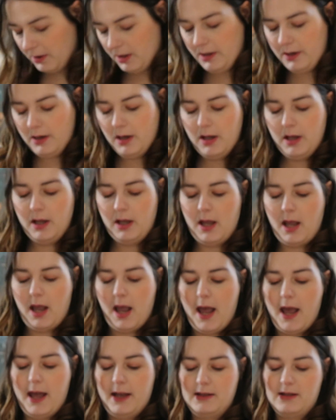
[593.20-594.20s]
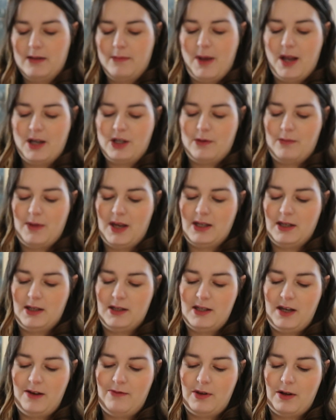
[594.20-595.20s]
one. And some matching
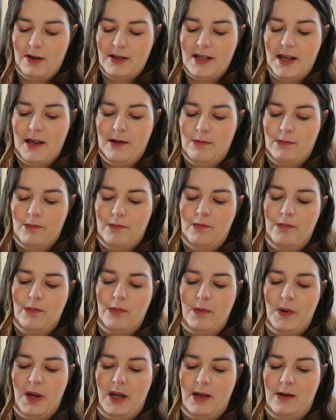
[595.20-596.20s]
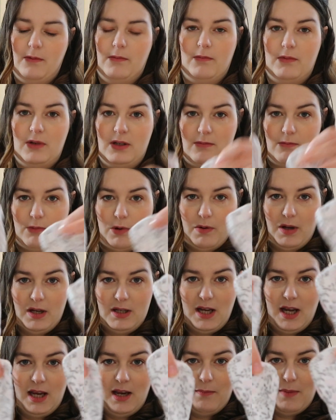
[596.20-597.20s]
mittens. Even though I said we didn't we
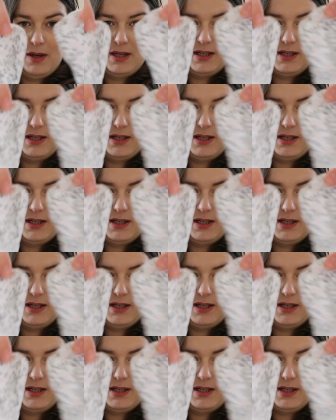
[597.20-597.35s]
weren't taking